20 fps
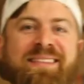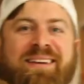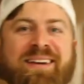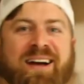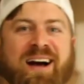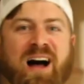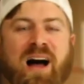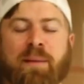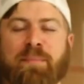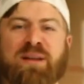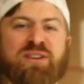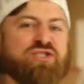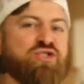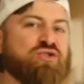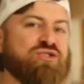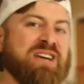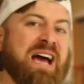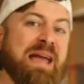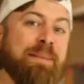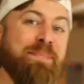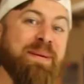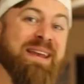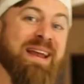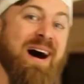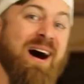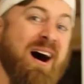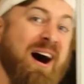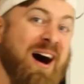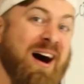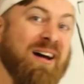the comments, or type in
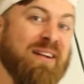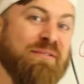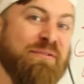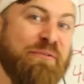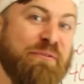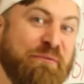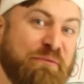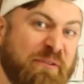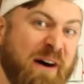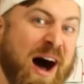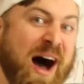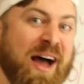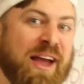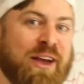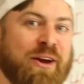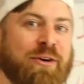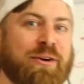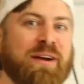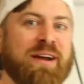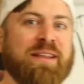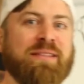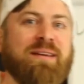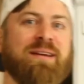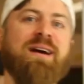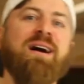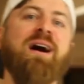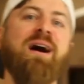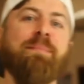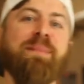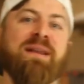on fire in the
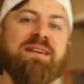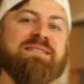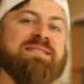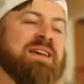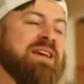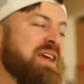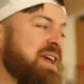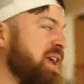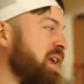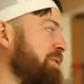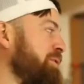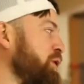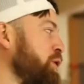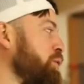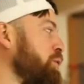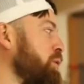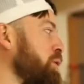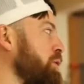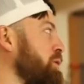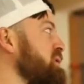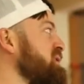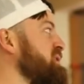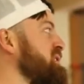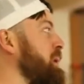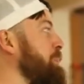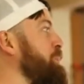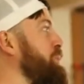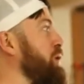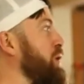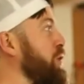comments if you learned
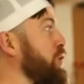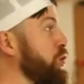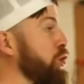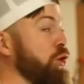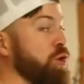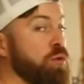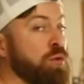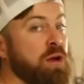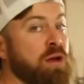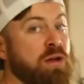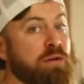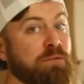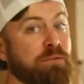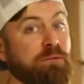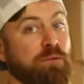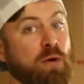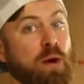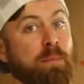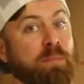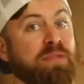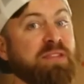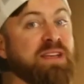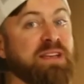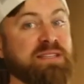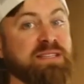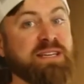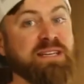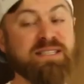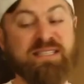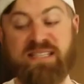something new from
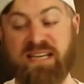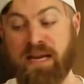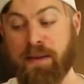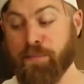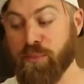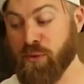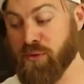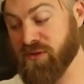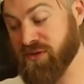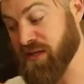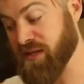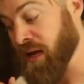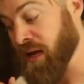these examples